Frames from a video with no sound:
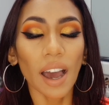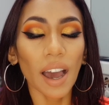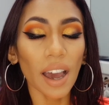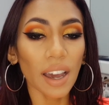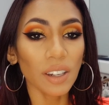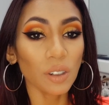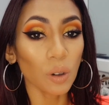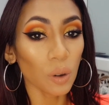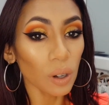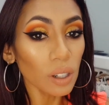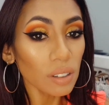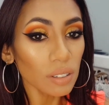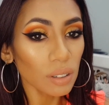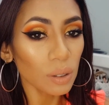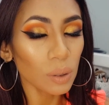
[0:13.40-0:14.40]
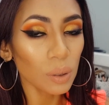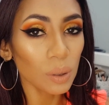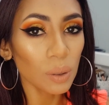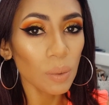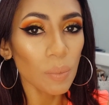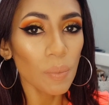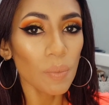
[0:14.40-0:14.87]
and
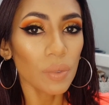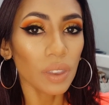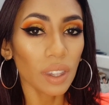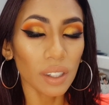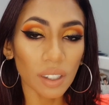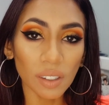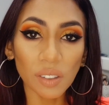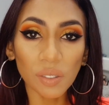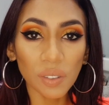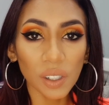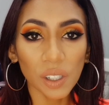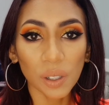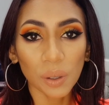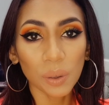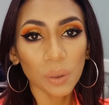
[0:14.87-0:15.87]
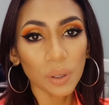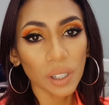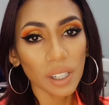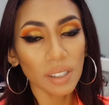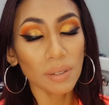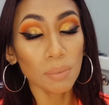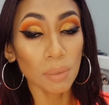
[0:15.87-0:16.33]
also this video
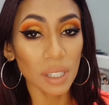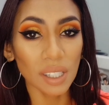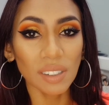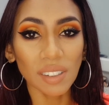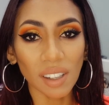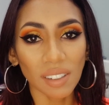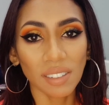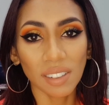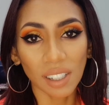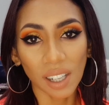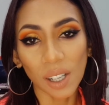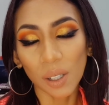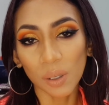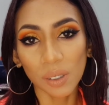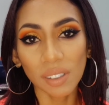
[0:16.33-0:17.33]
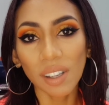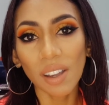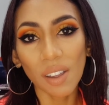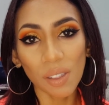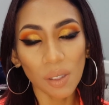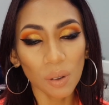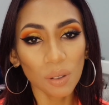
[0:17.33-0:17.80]
is me testing out
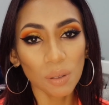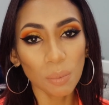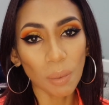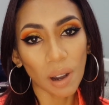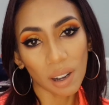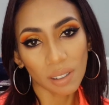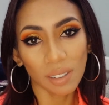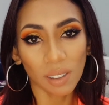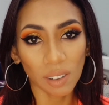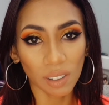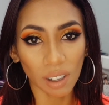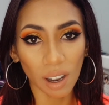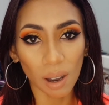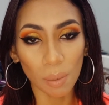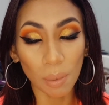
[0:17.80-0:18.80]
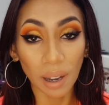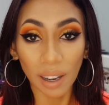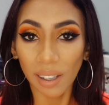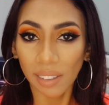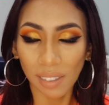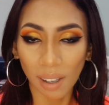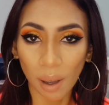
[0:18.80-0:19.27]
those boxycharm
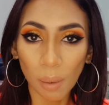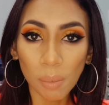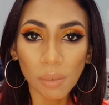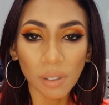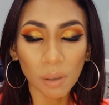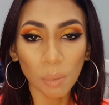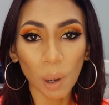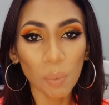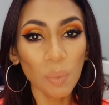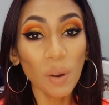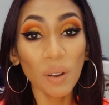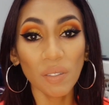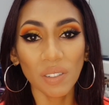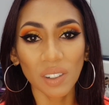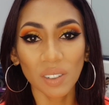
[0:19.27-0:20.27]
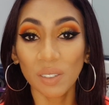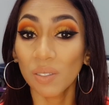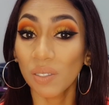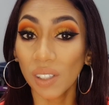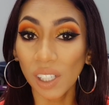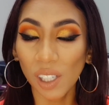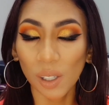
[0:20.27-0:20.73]
items in my previous
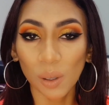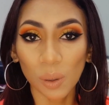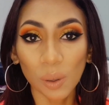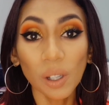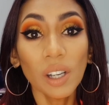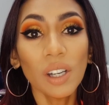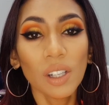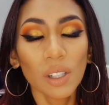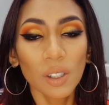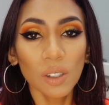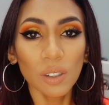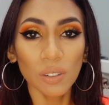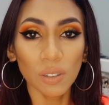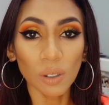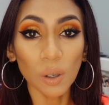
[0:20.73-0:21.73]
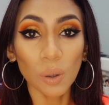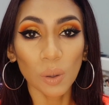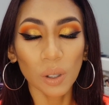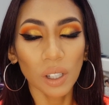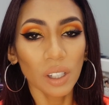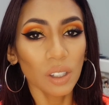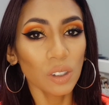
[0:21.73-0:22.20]
video.
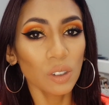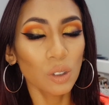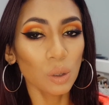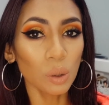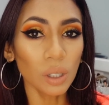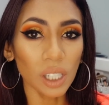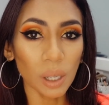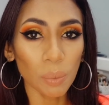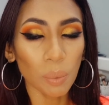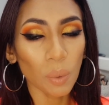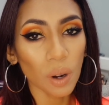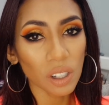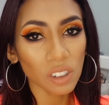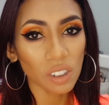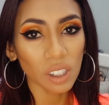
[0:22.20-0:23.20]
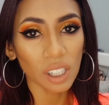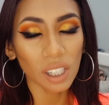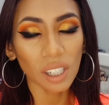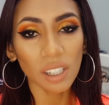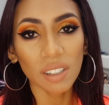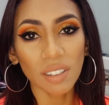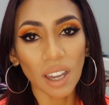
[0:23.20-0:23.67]
So do keep watching
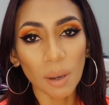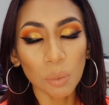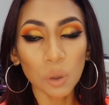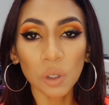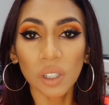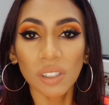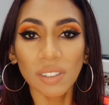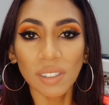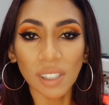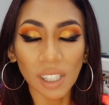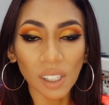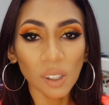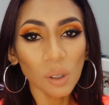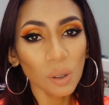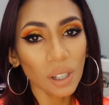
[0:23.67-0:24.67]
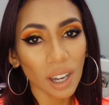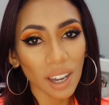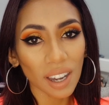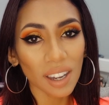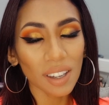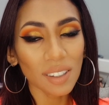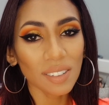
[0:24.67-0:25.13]
because I'm going to take you
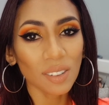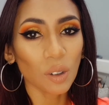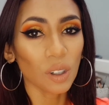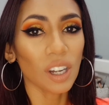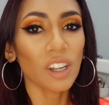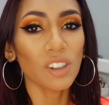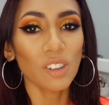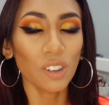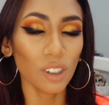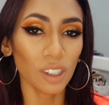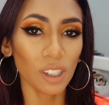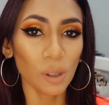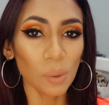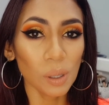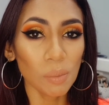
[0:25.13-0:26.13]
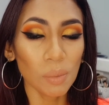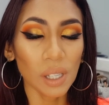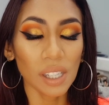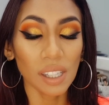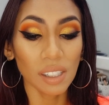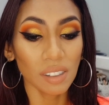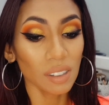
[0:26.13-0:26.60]
guys on a journey with
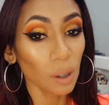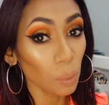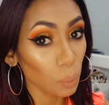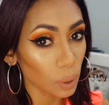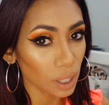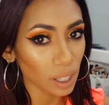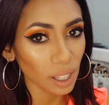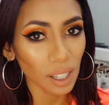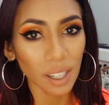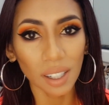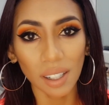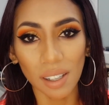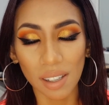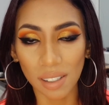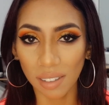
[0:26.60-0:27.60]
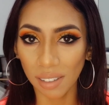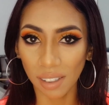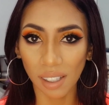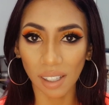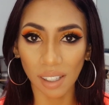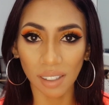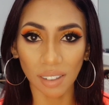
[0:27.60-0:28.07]
me to work, because
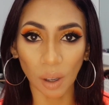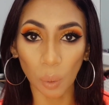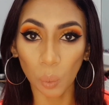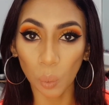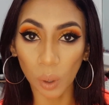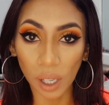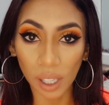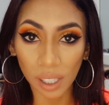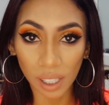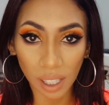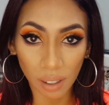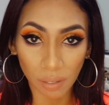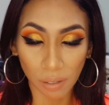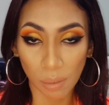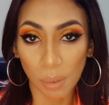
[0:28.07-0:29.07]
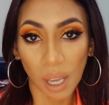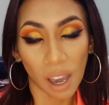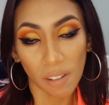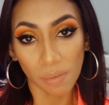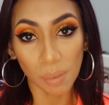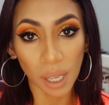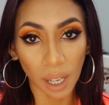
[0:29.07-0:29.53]
today is a work day for me. I
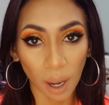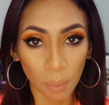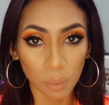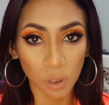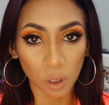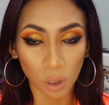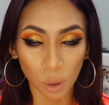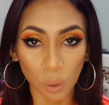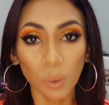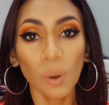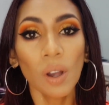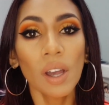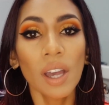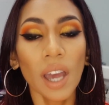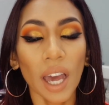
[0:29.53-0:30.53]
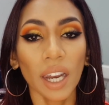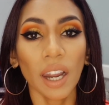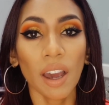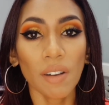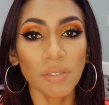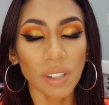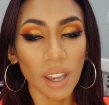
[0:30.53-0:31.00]
have makeup to do and I
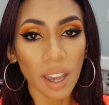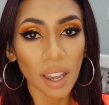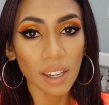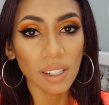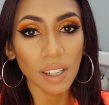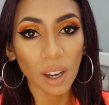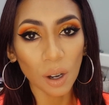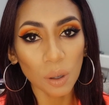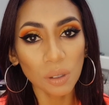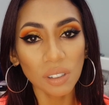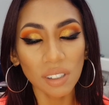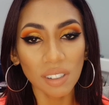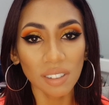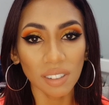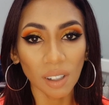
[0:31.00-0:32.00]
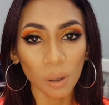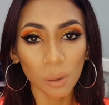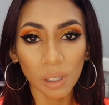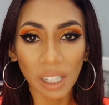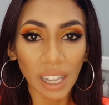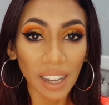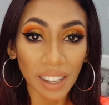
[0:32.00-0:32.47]
have to head down to the
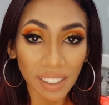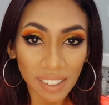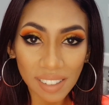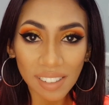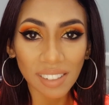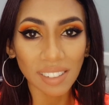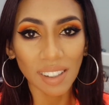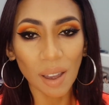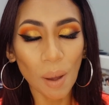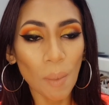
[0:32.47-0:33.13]
Southlands,